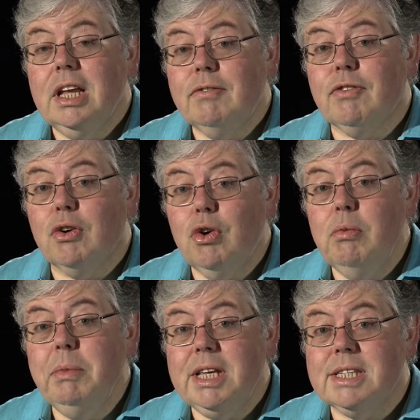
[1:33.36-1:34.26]
For
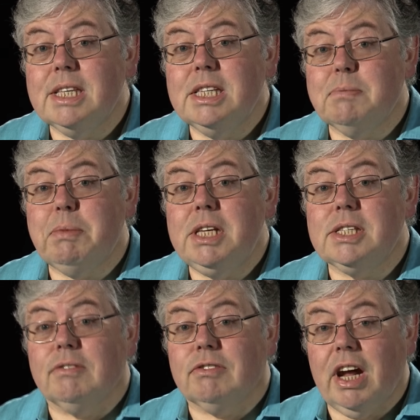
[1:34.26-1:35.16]
whom is this
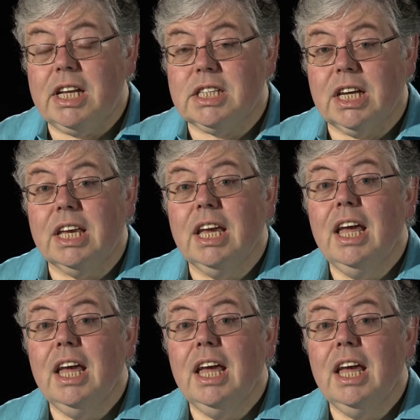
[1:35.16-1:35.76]
piece of writing